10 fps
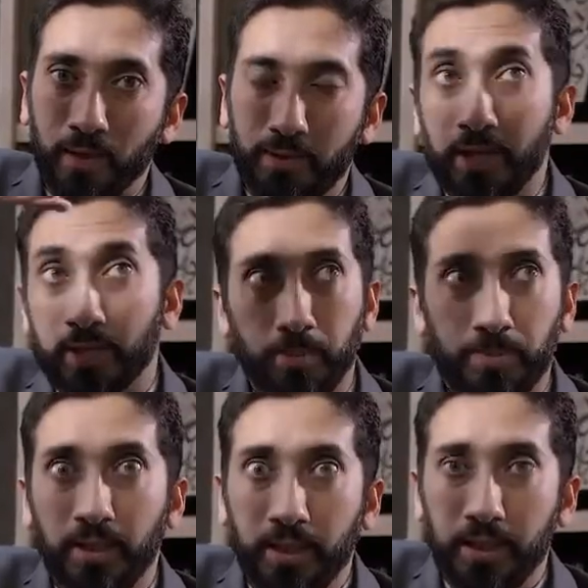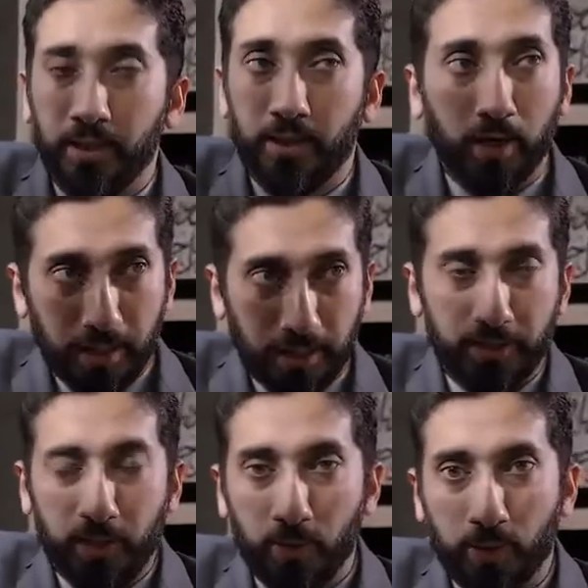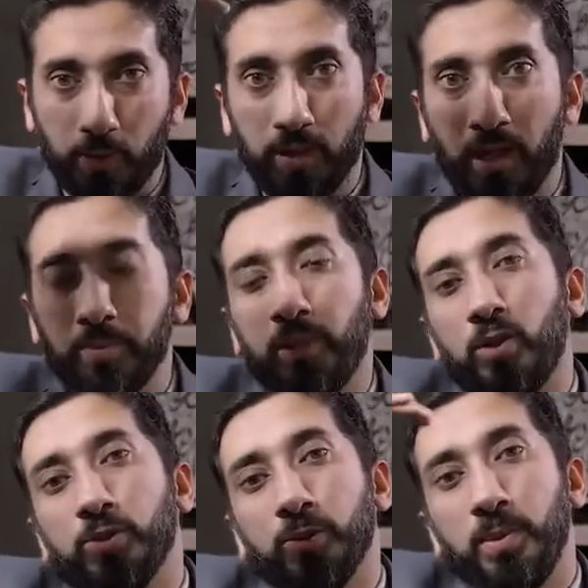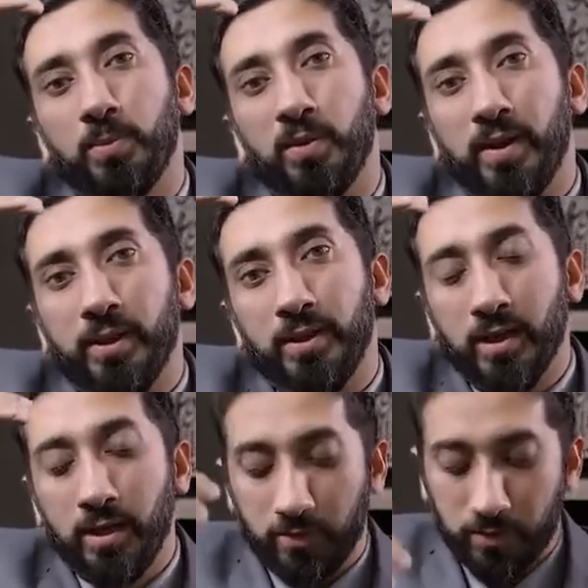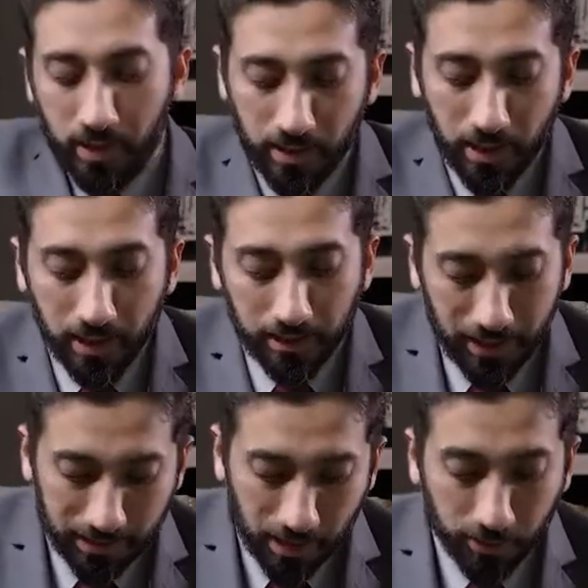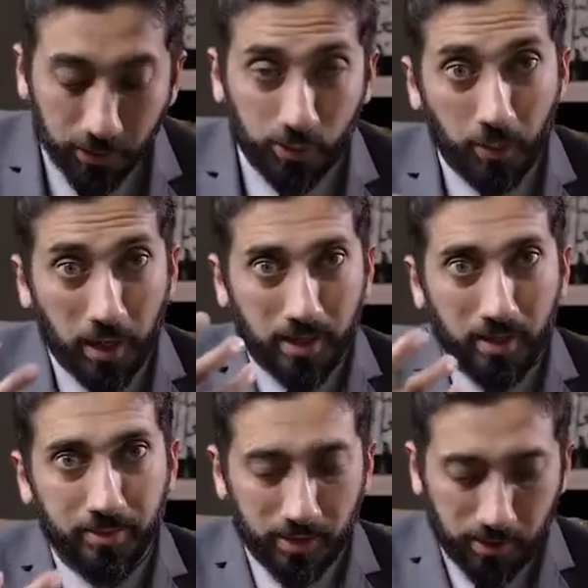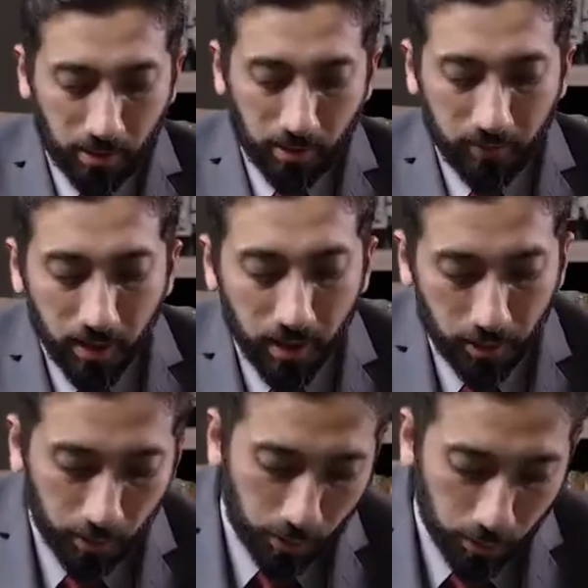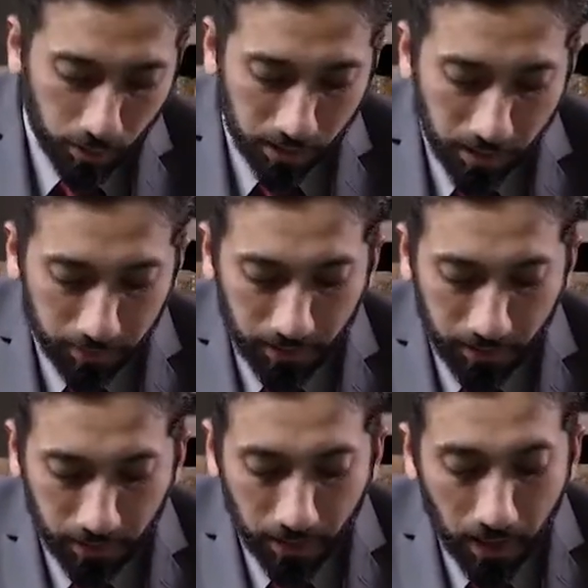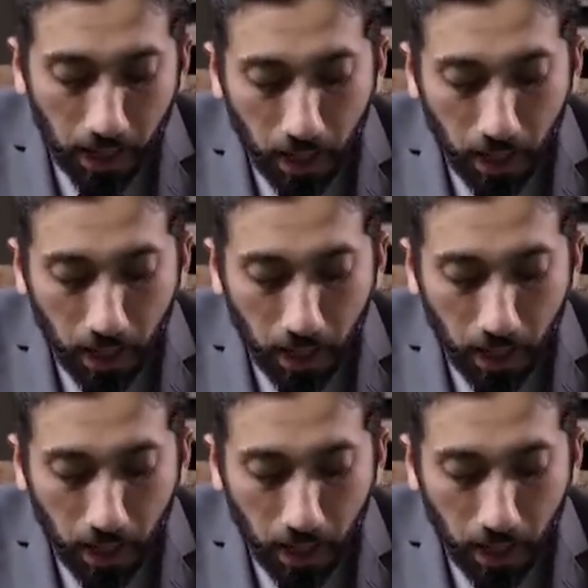They're not completely in the dark. They can see what's going on, but they're also being provided a kind of shade. That's how the surah comes to serve the one who accompanied it.